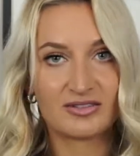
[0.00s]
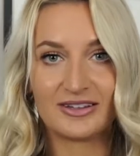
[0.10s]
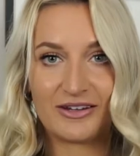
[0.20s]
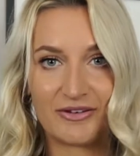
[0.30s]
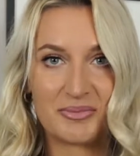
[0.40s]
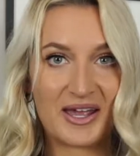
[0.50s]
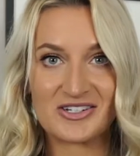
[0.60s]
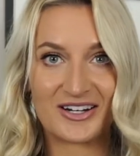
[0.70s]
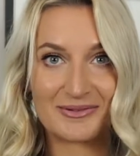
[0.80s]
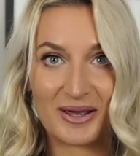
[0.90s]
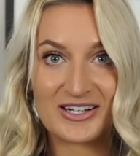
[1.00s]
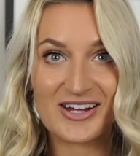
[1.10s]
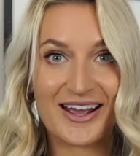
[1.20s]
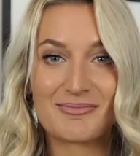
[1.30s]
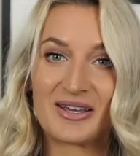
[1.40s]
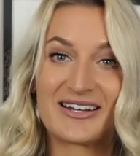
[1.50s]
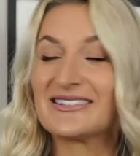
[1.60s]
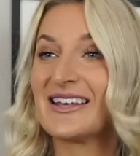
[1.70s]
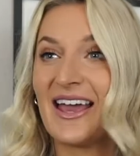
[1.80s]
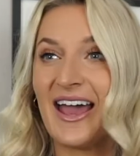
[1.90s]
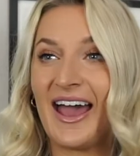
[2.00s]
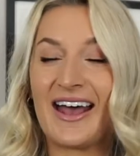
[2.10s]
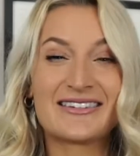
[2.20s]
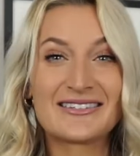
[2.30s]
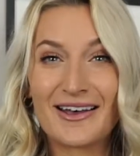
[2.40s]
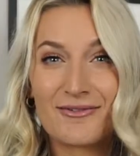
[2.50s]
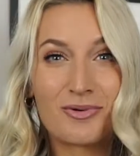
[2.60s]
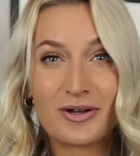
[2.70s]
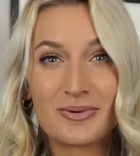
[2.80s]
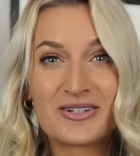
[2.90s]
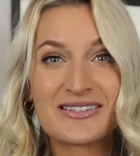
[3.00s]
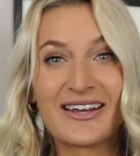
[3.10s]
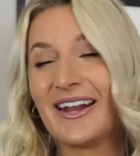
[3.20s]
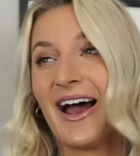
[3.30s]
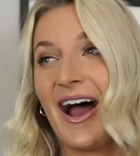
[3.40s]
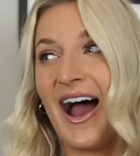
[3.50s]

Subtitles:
living paycheck to paycheck, because as a self-employed person,